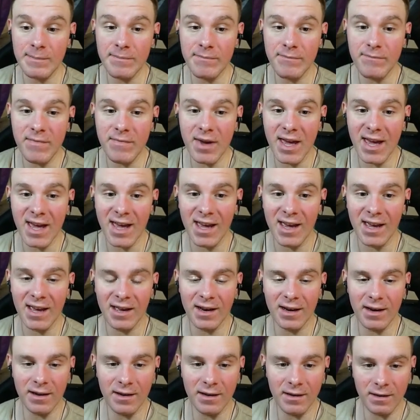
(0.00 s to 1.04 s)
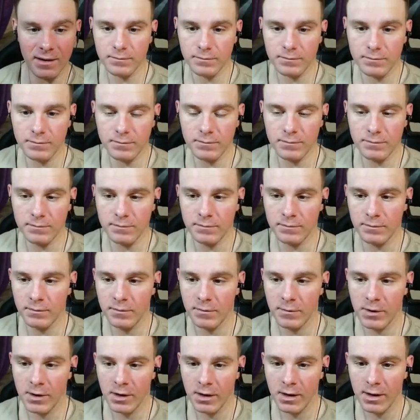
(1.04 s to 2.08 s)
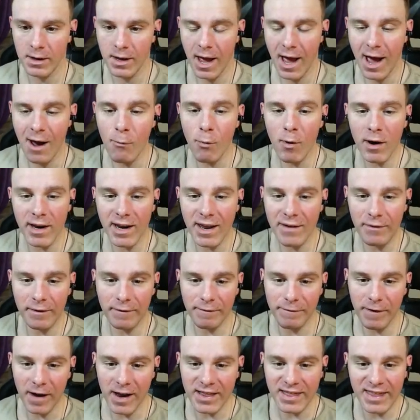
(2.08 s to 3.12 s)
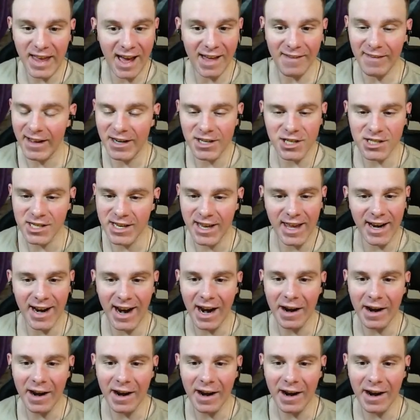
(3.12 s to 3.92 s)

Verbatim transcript: man. I wouldn't even fight that. Like, just get out of